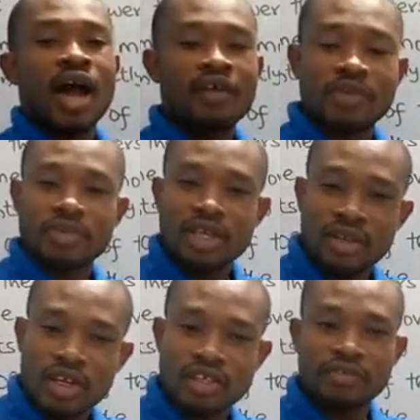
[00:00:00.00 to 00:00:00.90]
And from the
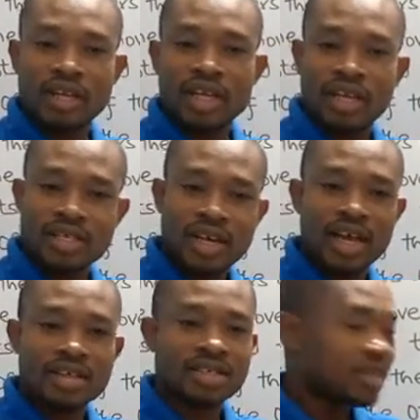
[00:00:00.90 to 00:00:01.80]
knowledge of our last
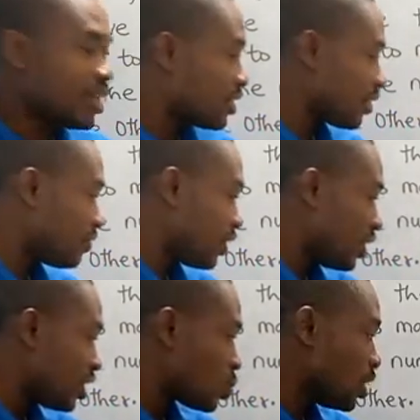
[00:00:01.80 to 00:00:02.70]
class, I think for
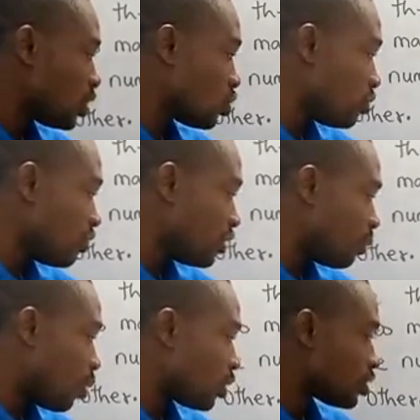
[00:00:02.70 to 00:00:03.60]
this we need to move the
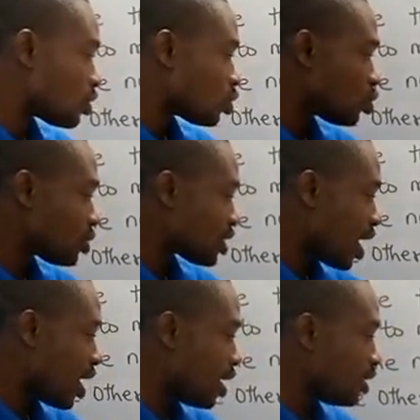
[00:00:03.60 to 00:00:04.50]
point 2
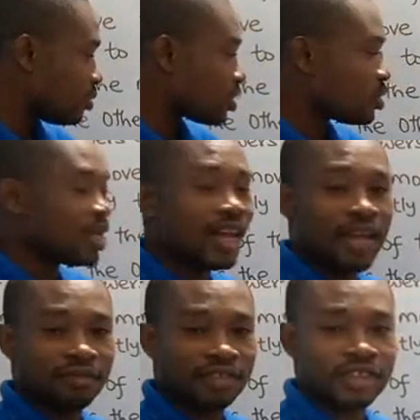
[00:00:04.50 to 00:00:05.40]
times to the
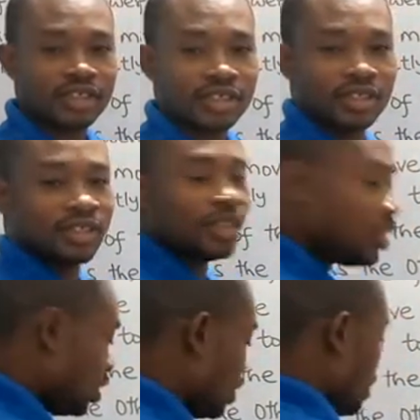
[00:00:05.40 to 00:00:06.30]
left.
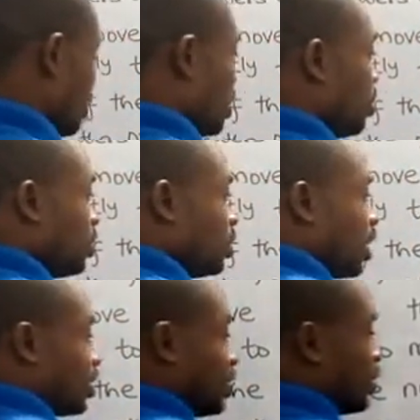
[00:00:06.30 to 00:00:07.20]
Let me do
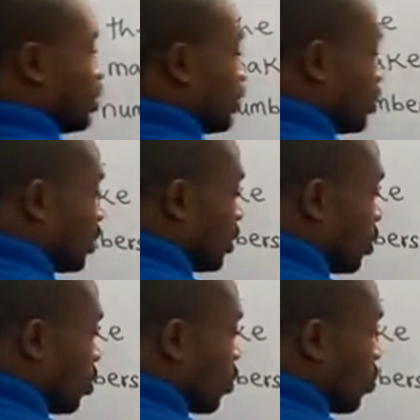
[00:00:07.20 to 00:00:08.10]
that.
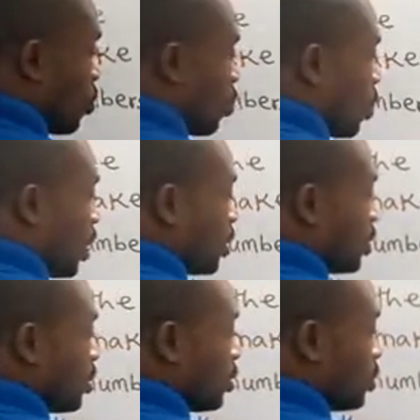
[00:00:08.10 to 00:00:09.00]

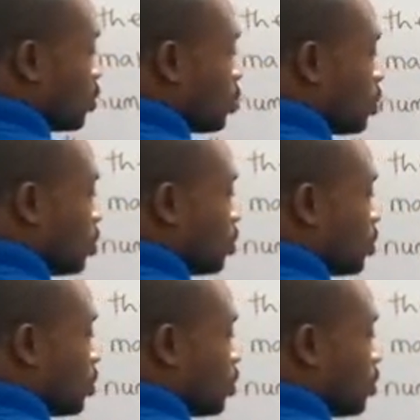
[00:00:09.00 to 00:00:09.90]
1, 2.
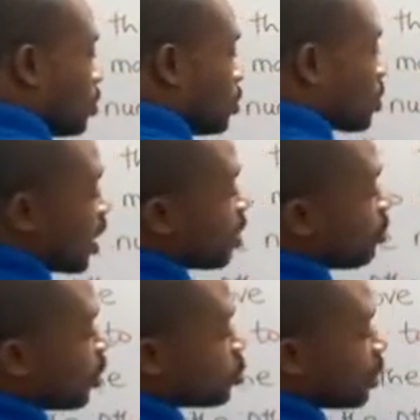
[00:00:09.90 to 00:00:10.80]
So that the
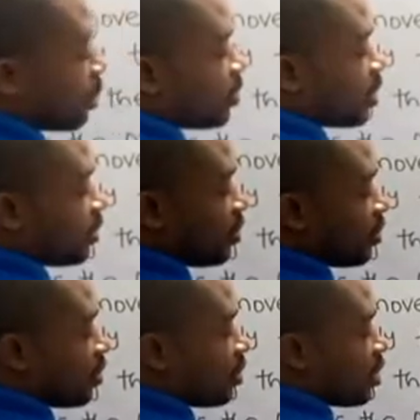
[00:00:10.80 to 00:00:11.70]
point will appear
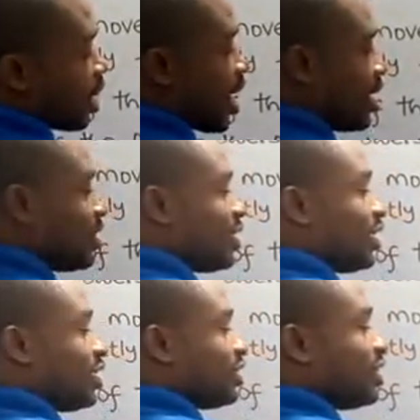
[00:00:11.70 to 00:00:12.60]
here, and
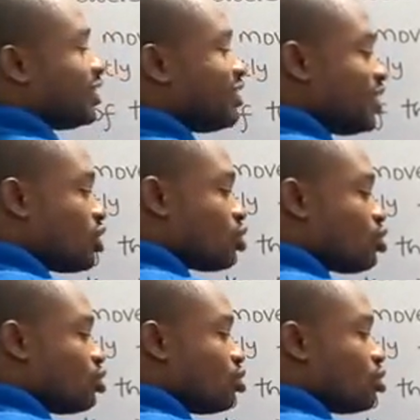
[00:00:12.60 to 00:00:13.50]
then these
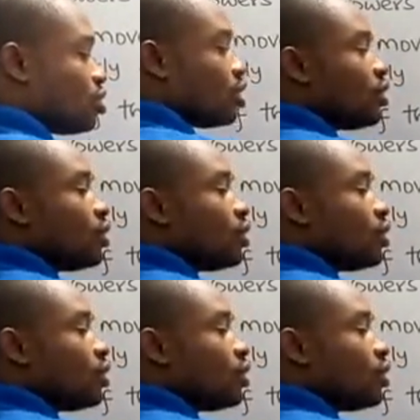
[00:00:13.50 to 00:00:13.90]
2